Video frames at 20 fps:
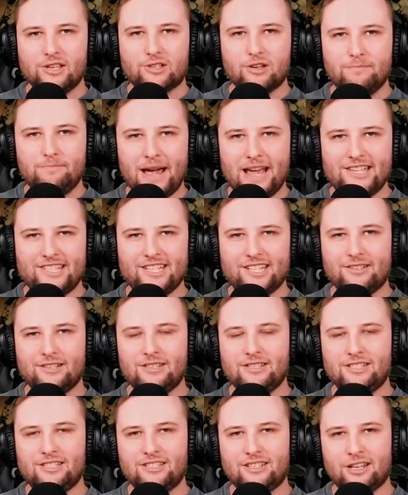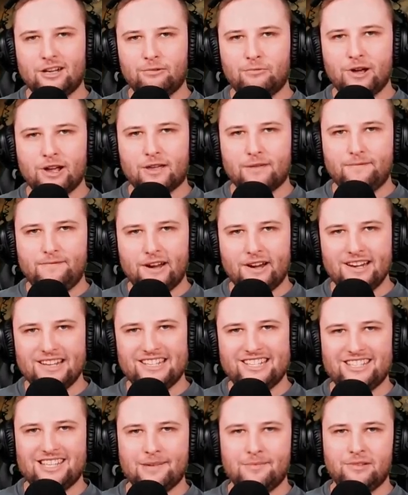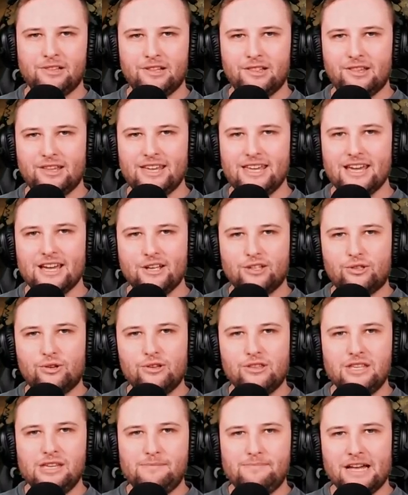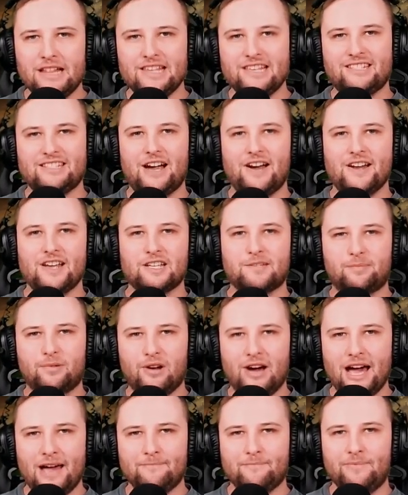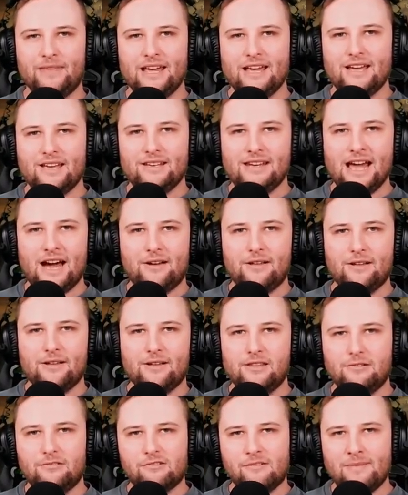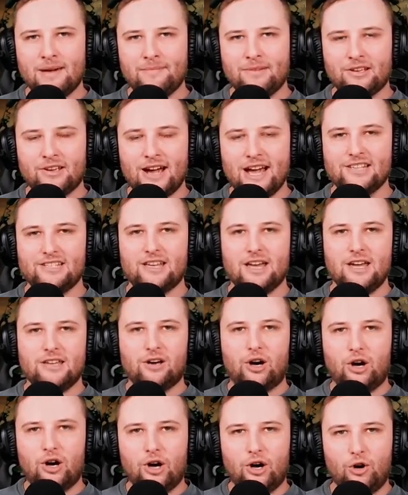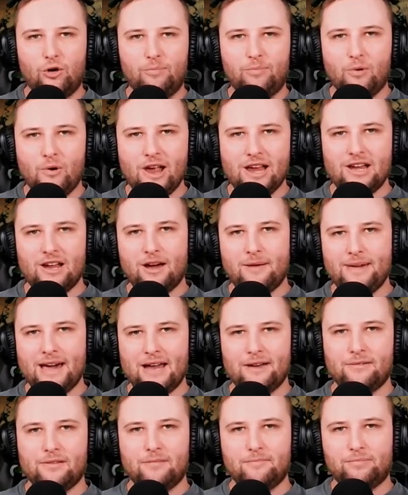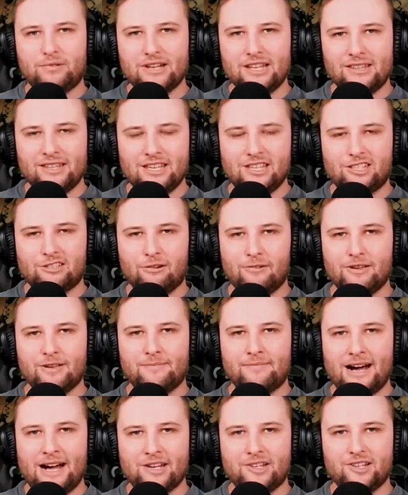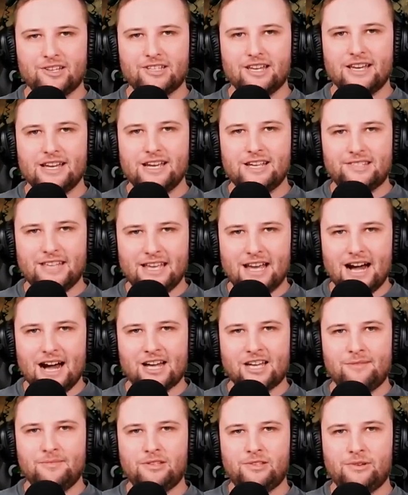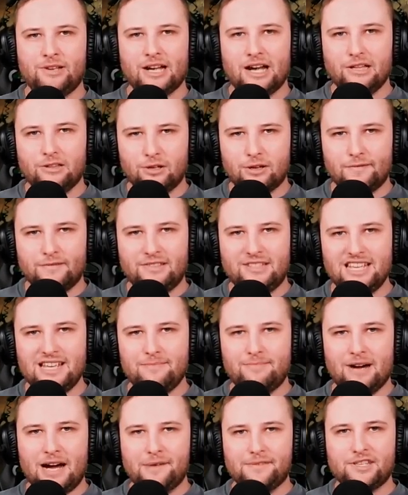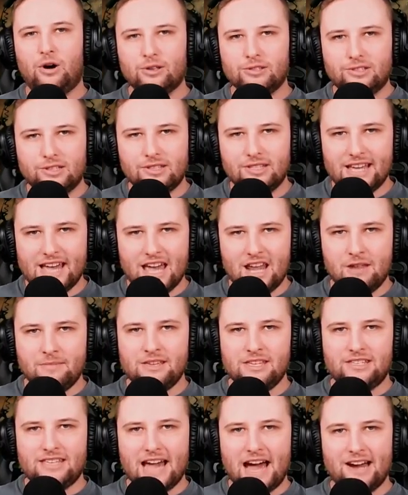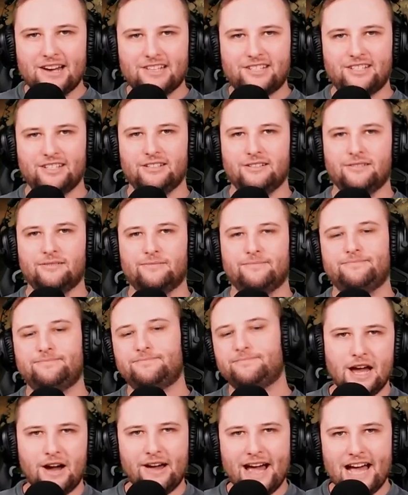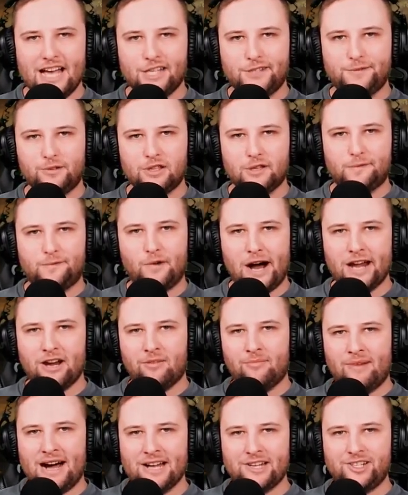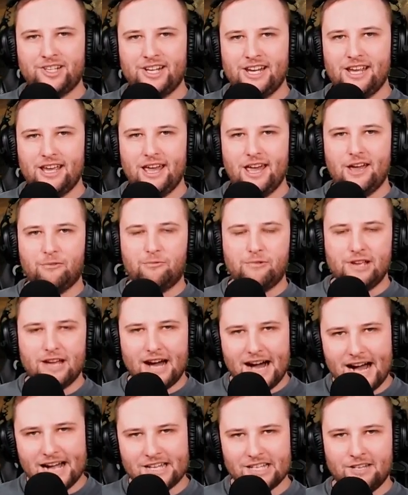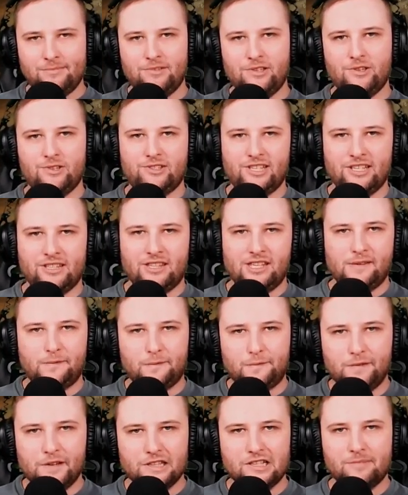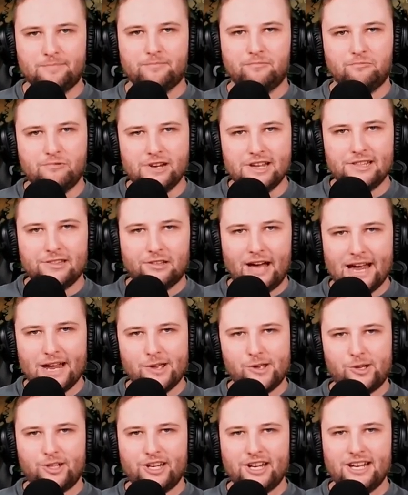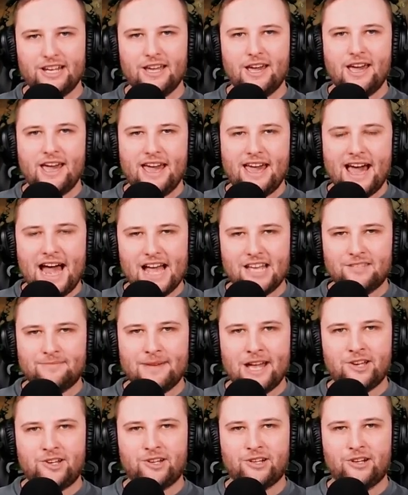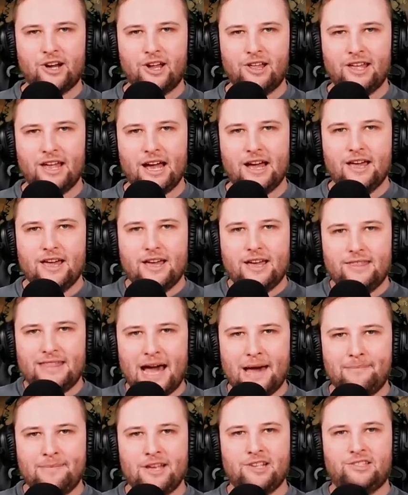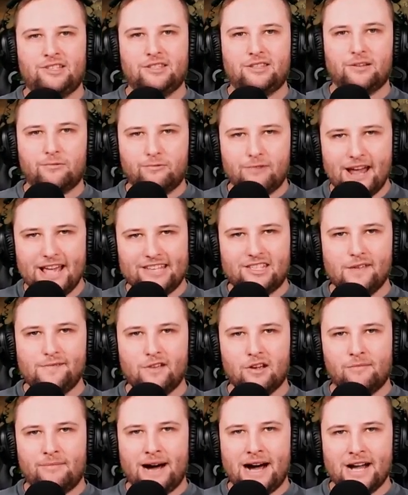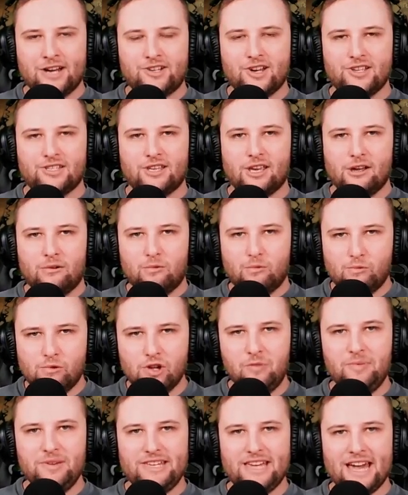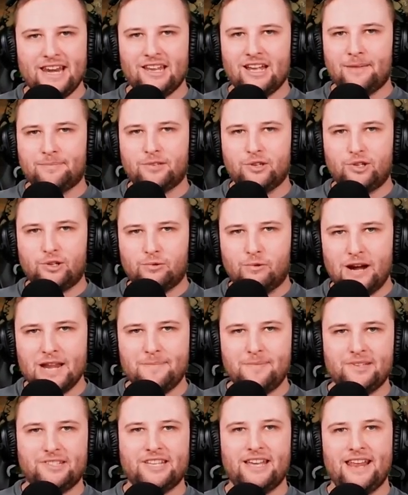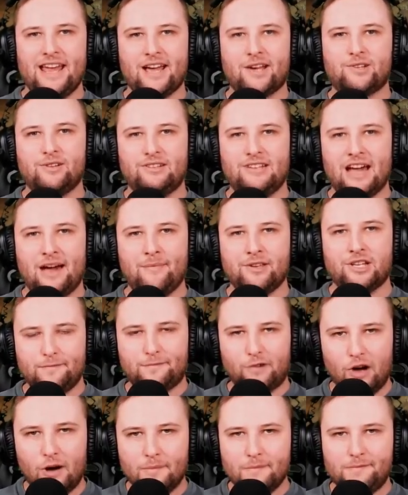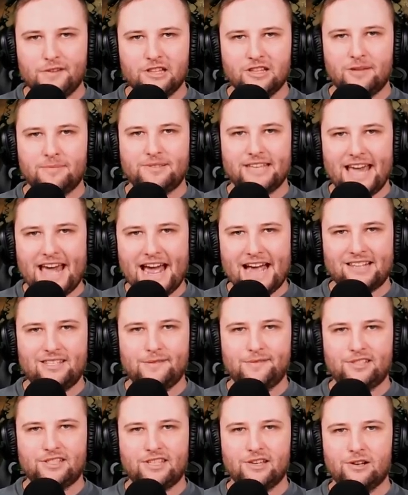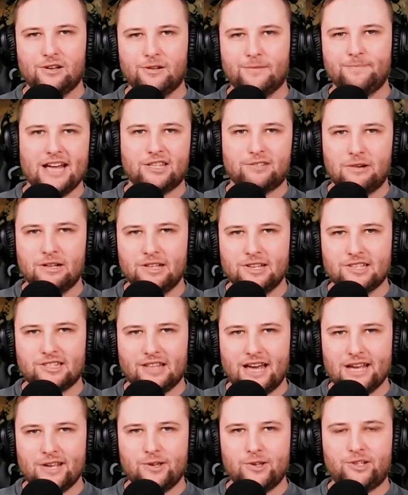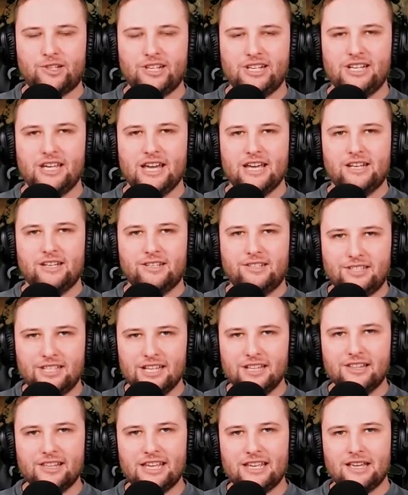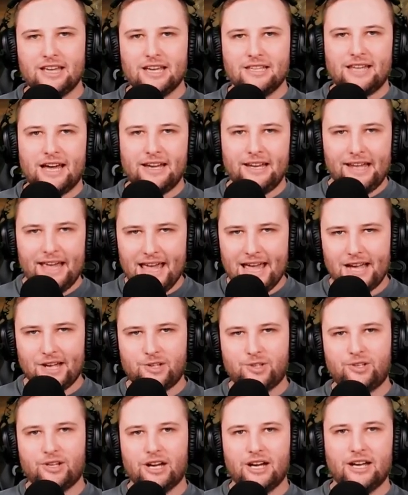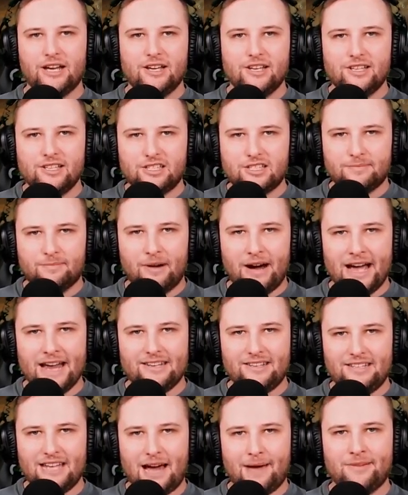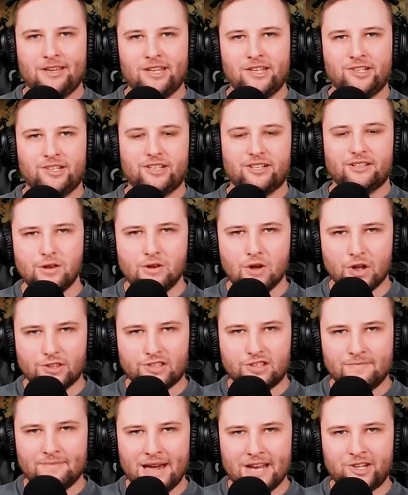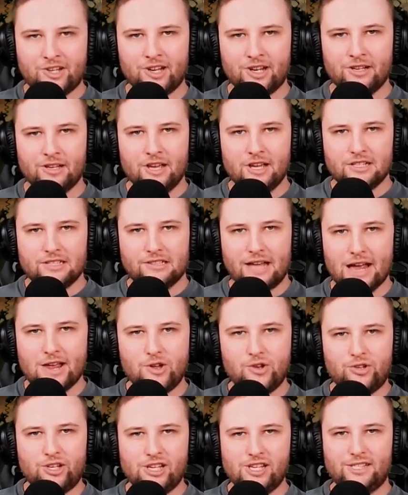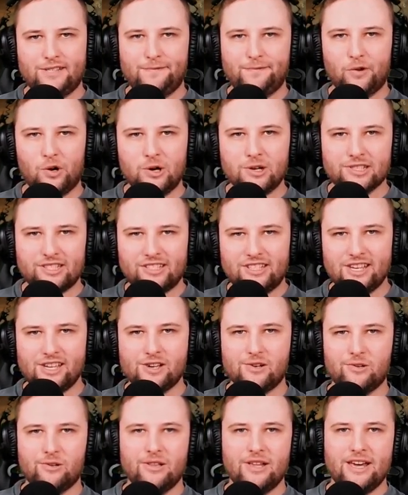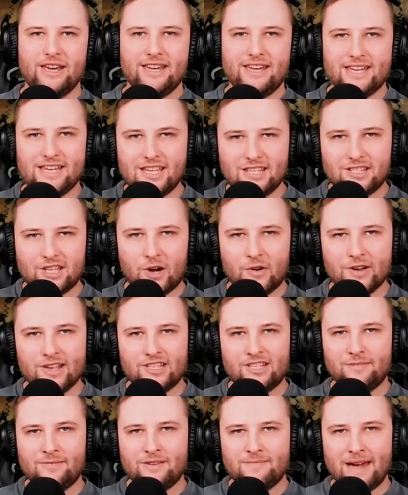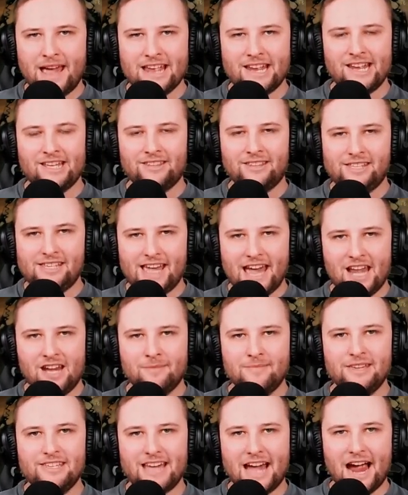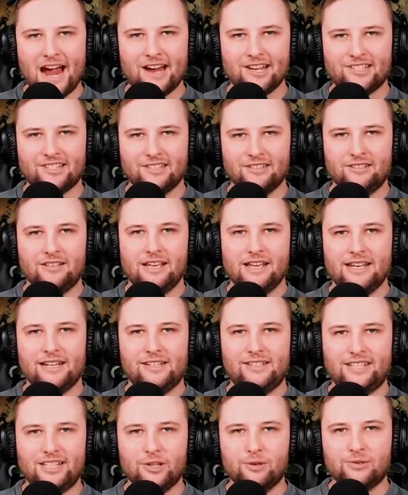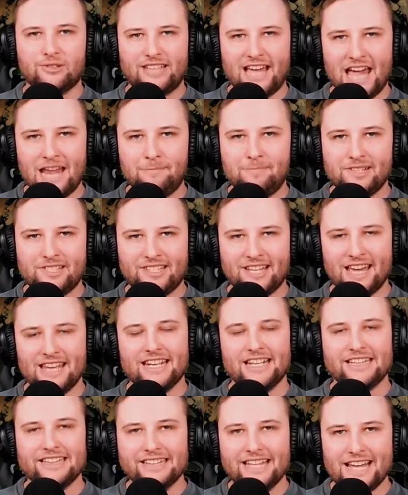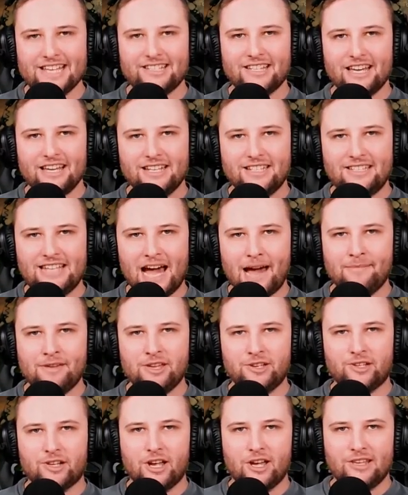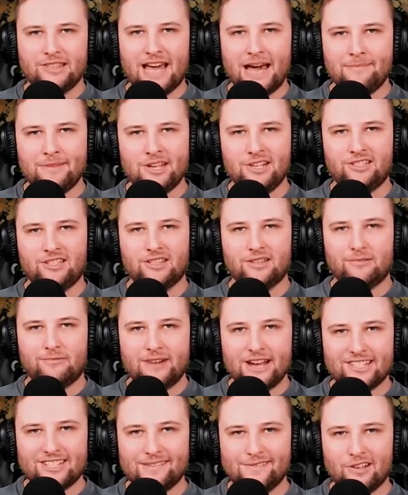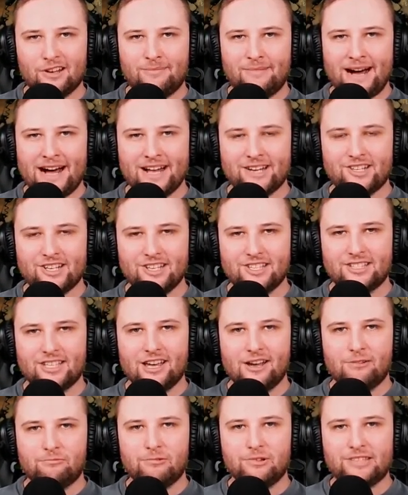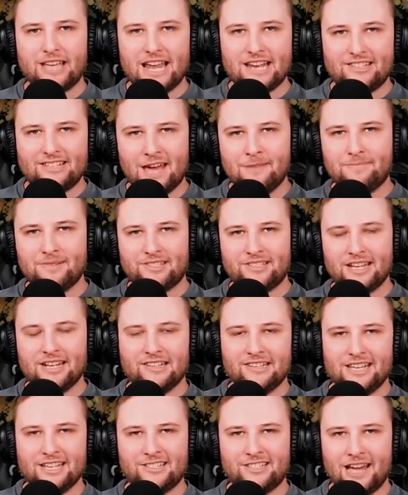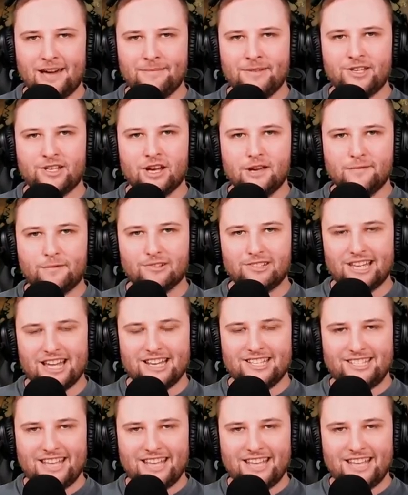So basically, this is going to work very similarly to the Belisarius Prime. Now, Remember guys, the whole point about bringing these Soaring Marches is they are going to be doing a lot of debuffs onto the enemy garrison. Now, as for the final march here, we are going to be using the Philip with Liuchi. As mentioned earlier, that means that the rest of your marches will be getting up to 20% extra damage from Philip's active skill, as well as Liuchi dealing that extra smite damage. Not to mention, Liuchi's 4th skill is going to be making the enemy garrison deal 10% less damage. That means that the rest of your marches will take 10% less damage for 10